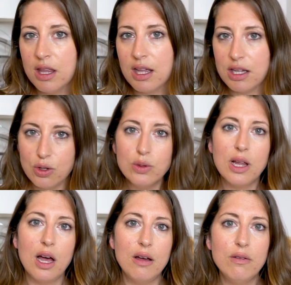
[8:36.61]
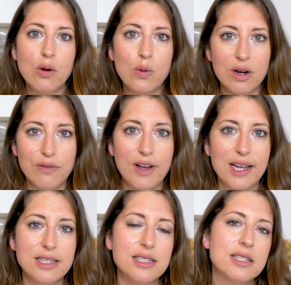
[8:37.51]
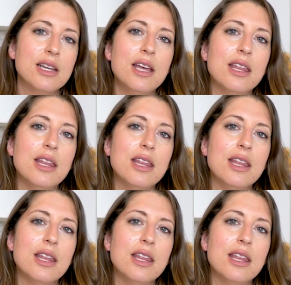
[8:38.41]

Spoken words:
that you love or advice,